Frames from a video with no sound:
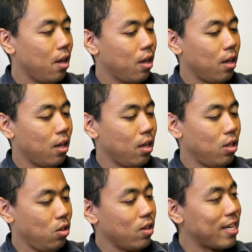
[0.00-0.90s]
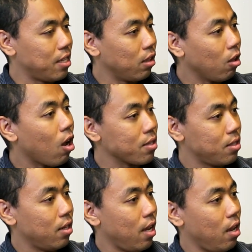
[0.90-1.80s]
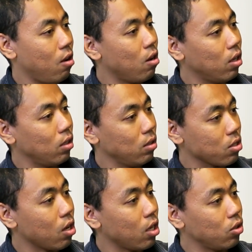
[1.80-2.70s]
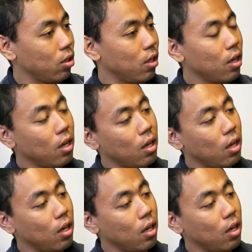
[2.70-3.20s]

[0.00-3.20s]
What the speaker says: you guys had lost today on Lissandra.